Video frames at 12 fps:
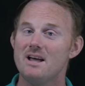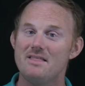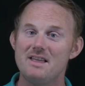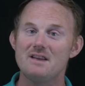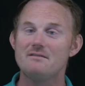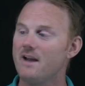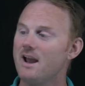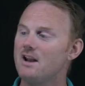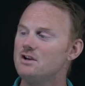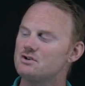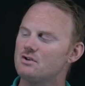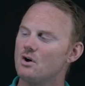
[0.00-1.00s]
The
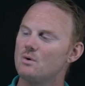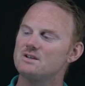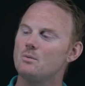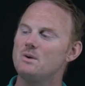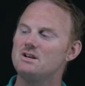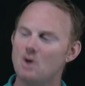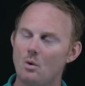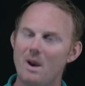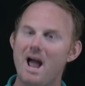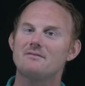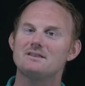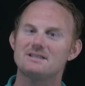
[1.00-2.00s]
advantage though is that we don't
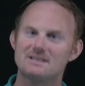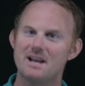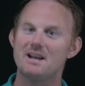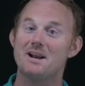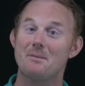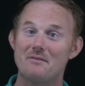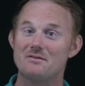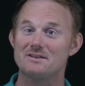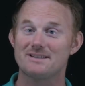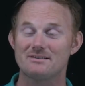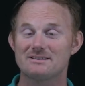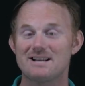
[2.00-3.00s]
have to send it up every
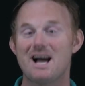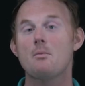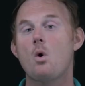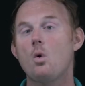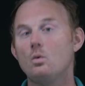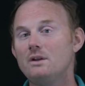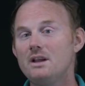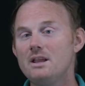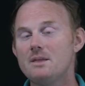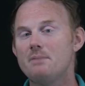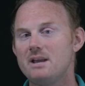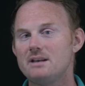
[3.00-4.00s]
single time, only
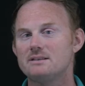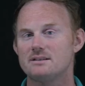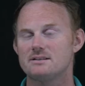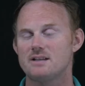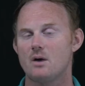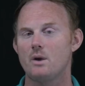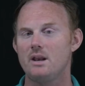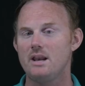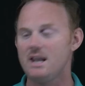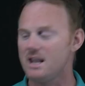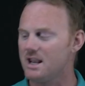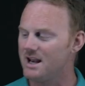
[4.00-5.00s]
the pieces that we
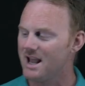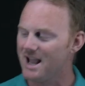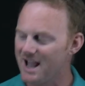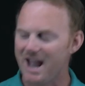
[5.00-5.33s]
need.